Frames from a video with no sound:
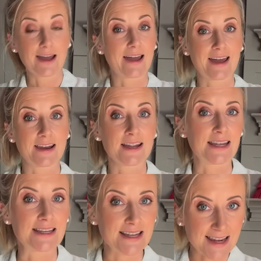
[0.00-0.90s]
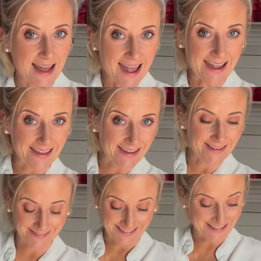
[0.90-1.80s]
And I need an egg
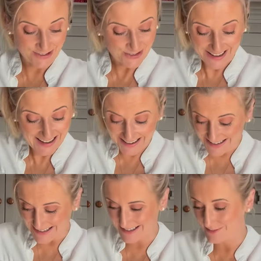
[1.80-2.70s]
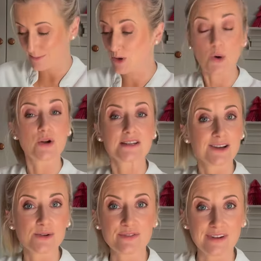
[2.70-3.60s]
that I thought I had, but of course I'll
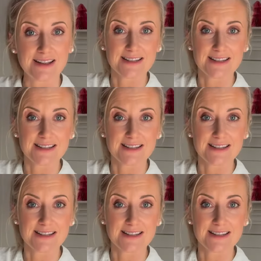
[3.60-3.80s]
always forget